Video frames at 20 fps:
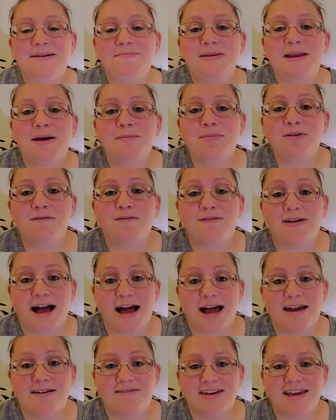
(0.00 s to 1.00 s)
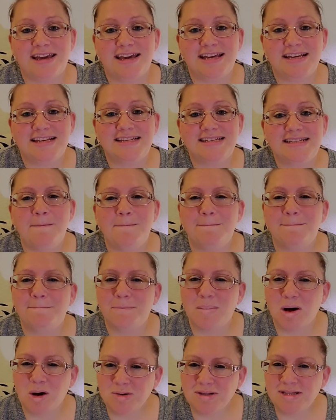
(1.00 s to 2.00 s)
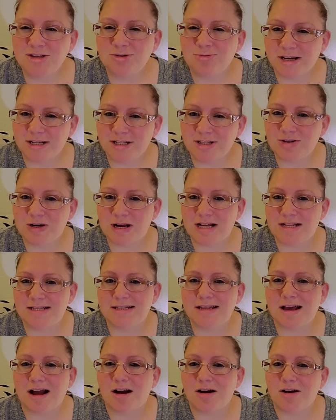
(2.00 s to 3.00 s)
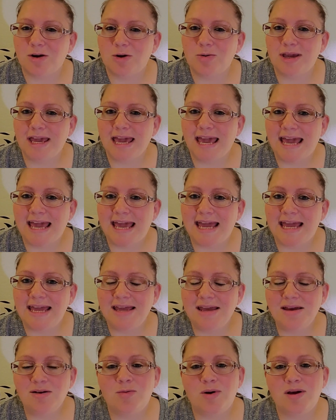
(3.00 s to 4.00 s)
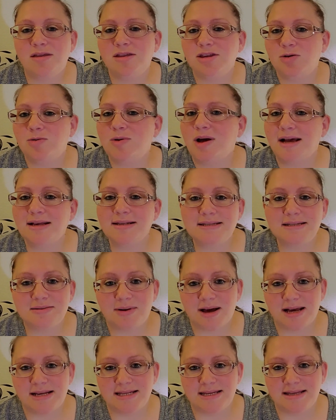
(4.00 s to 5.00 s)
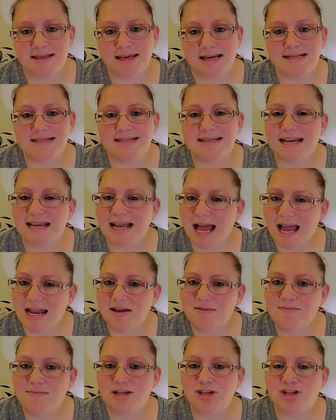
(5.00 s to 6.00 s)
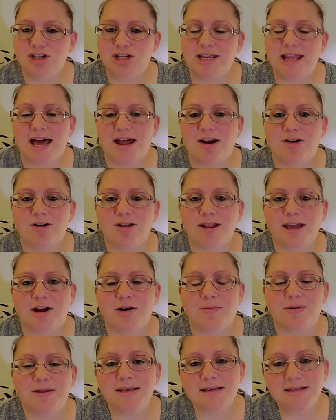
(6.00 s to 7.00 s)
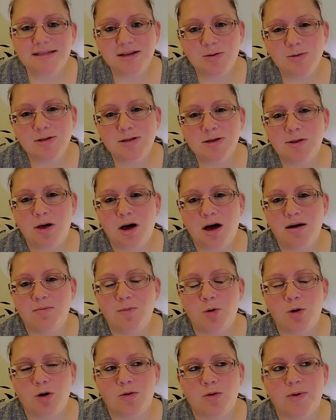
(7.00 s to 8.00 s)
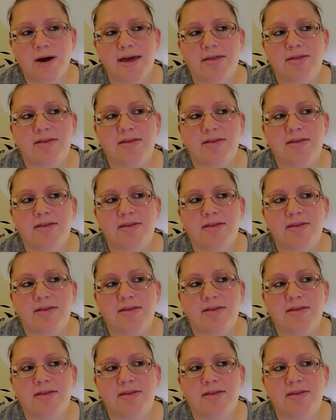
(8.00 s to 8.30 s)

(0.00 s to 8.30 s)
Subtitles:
number 5 is most restaurants are okay with you customizing things. And I kind of mentioned that earlier, but this goes along more with